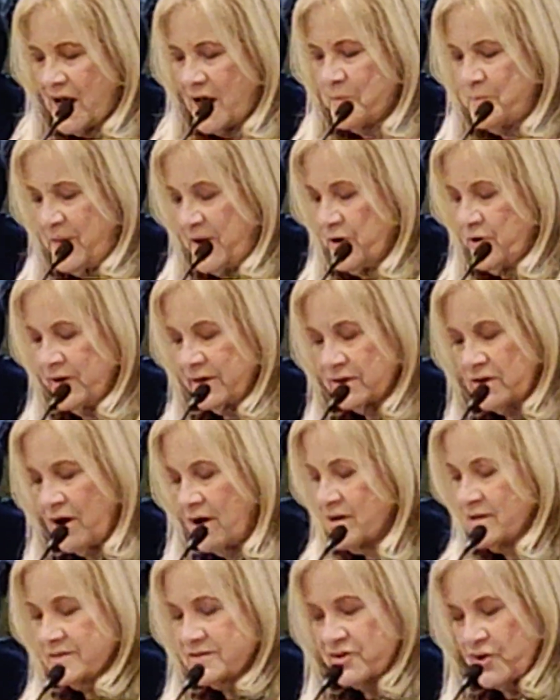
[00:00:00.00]
A parent
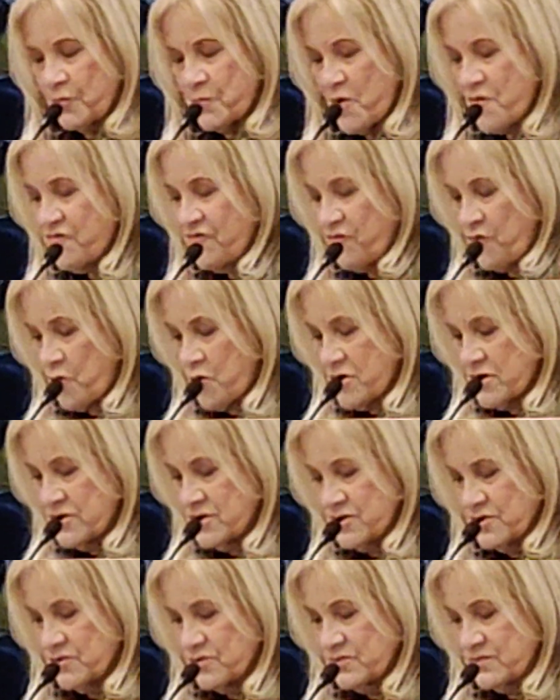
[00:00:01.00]
calls Como 4
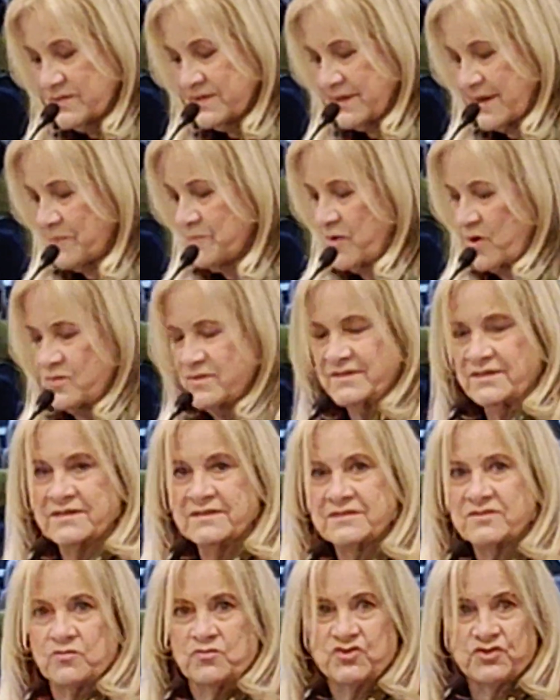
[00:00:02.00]
News and posts
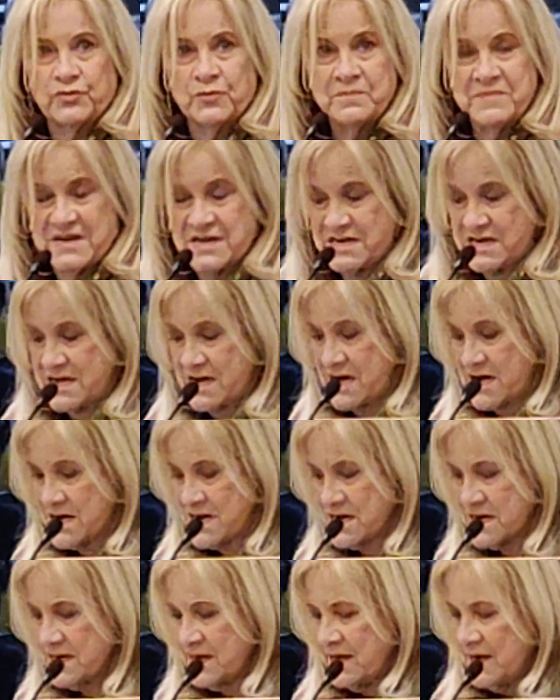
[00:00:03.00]
on social
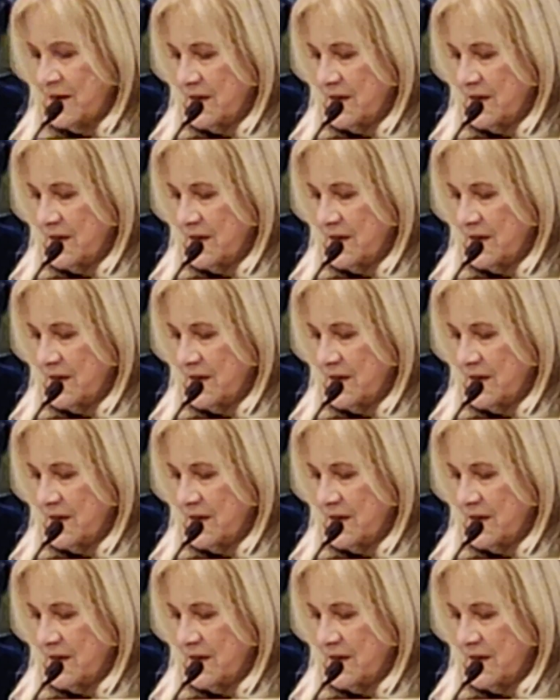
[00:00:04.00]
media